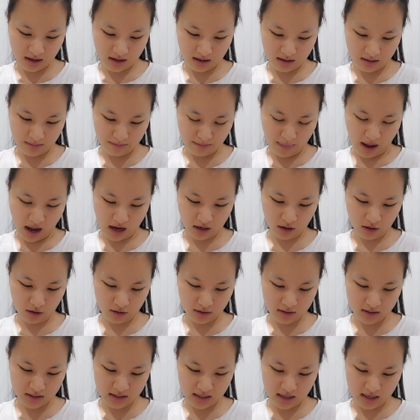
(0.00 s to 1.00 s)

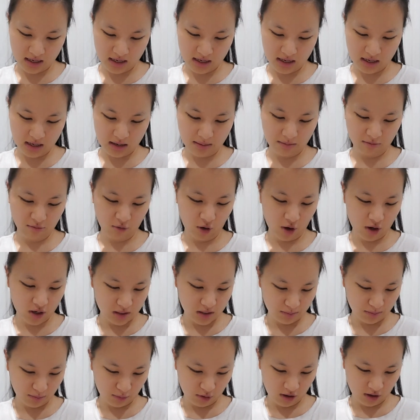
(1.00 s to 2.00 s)
mangosteen,
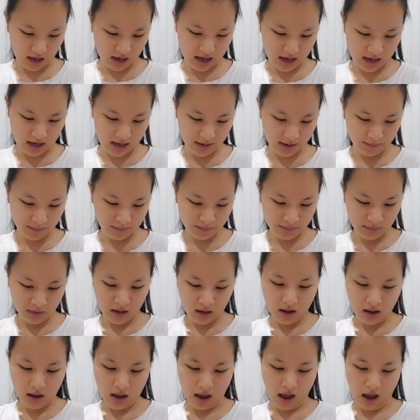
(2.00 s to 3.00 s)
rosemary,
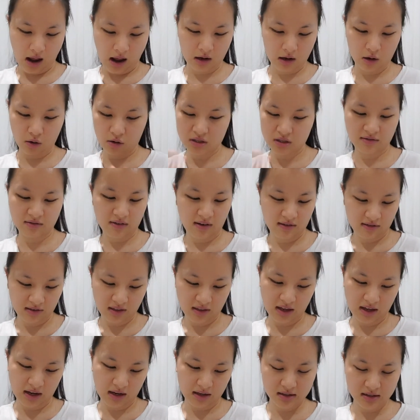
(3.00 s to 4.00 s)
and lots of other
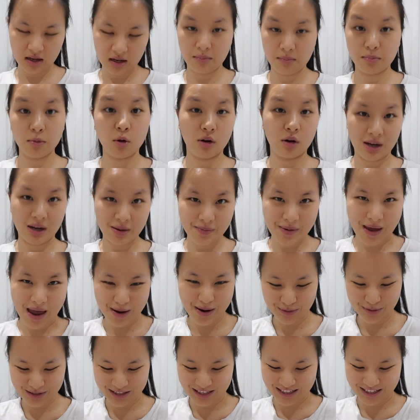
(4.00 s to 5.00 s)
things I'm not going to be
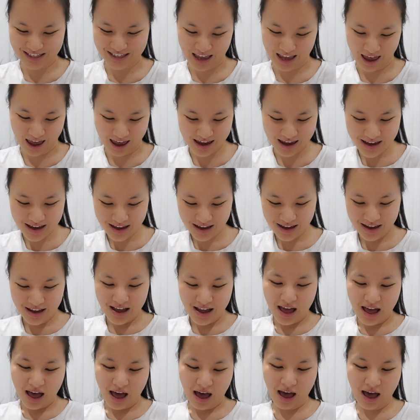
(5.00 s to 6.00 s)
able to say.
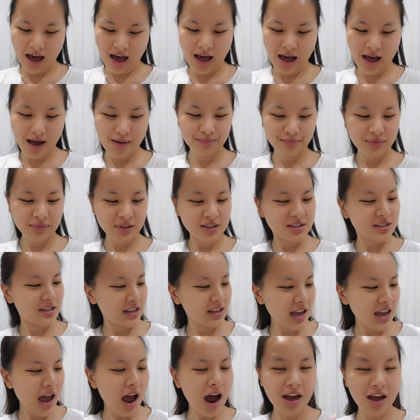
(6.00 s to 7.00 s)
So
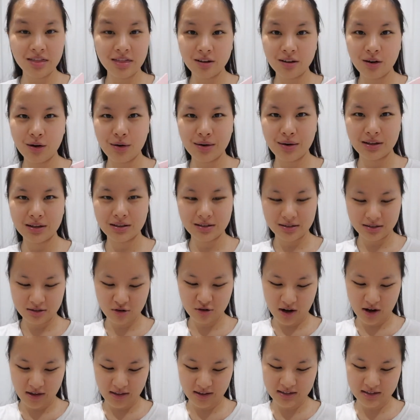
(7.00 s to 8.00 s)
yeah, I thought I would
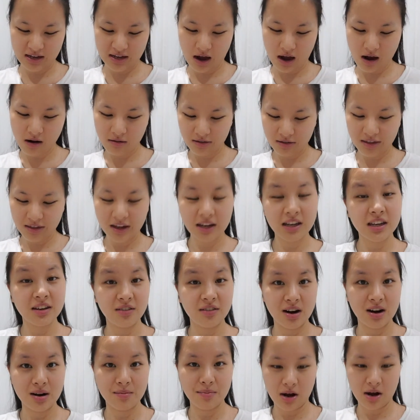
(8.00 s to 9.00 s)
try this out. Thank you
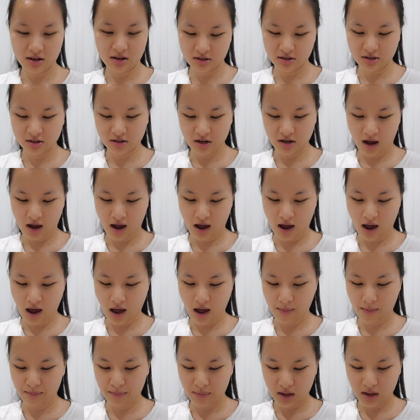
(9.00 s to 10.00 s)
very much to
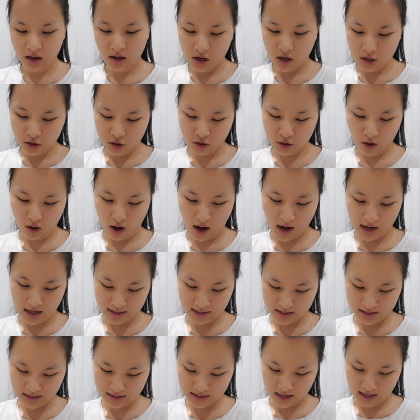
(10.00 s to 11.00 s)

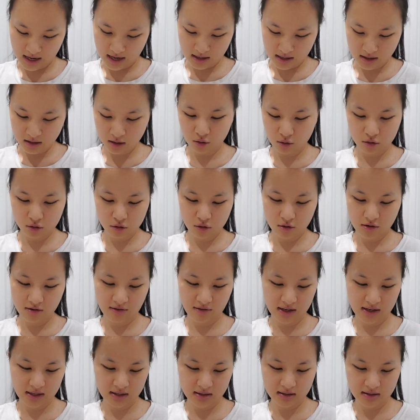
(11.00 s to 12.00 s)
Alya Skin. Not sure if
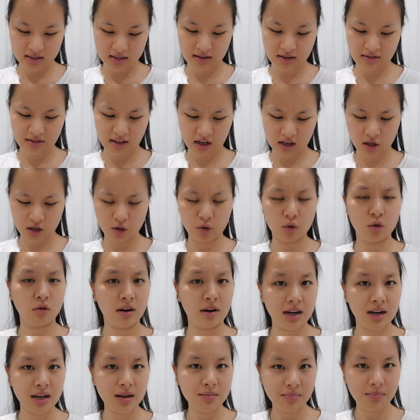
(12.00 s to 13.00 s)
I said thank you
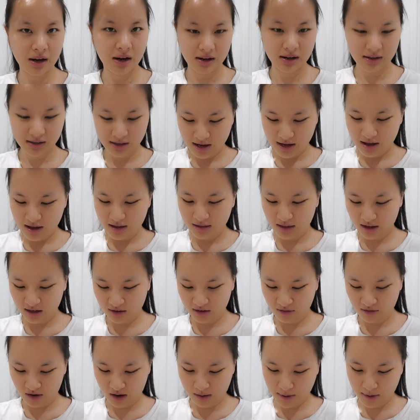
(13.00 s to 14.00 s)
already, but thank
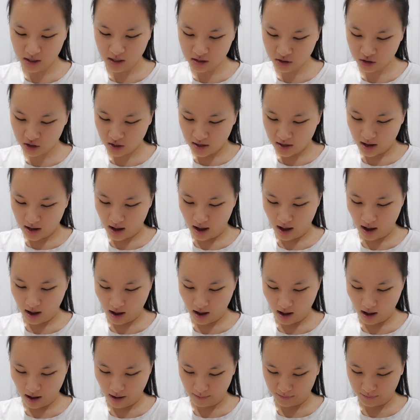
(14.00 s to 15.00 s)
you very much.
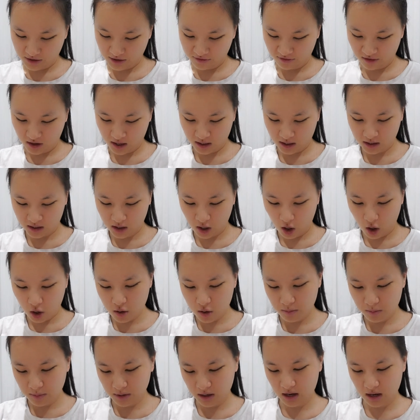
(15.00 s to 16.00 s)
If I can
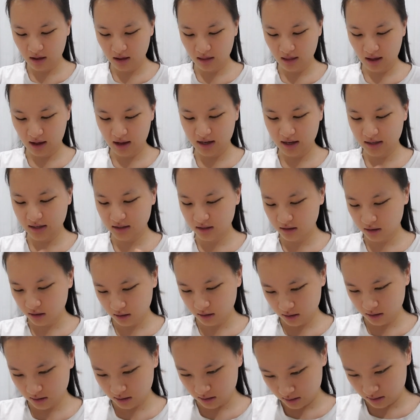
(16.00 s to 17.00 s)
open it, that is,
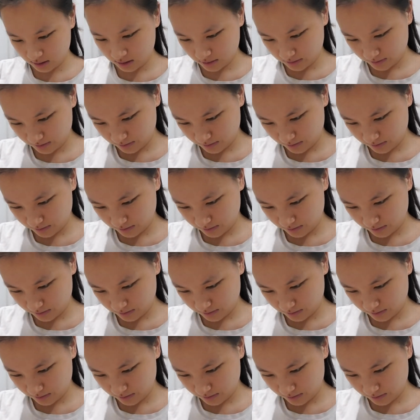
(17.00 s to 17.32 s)
because...